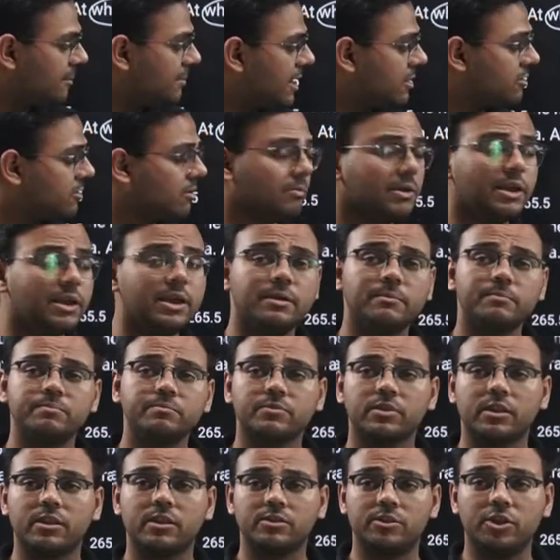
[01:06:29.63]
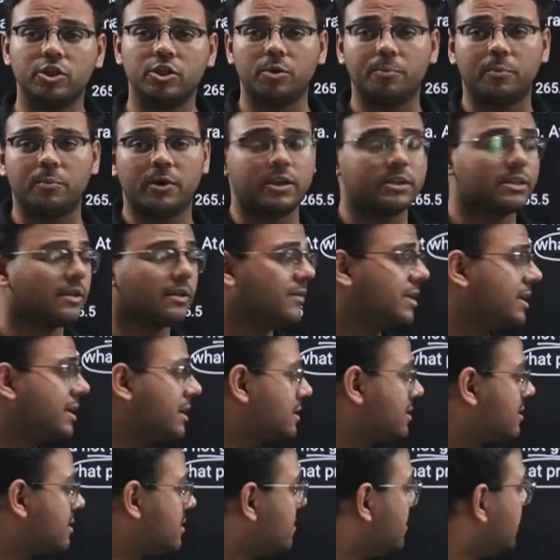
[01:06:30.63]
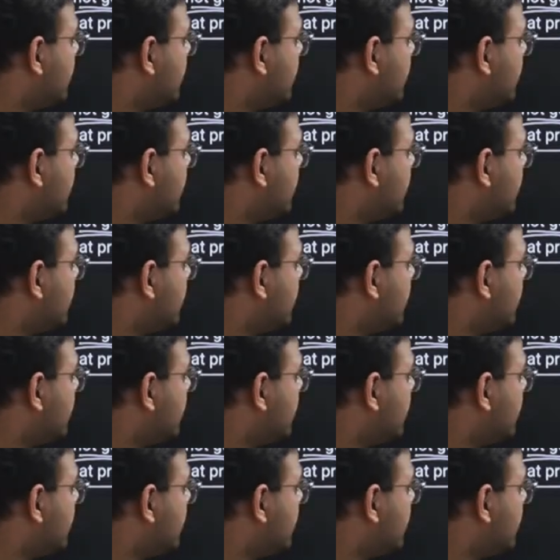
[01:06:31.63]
price will be 0.7x.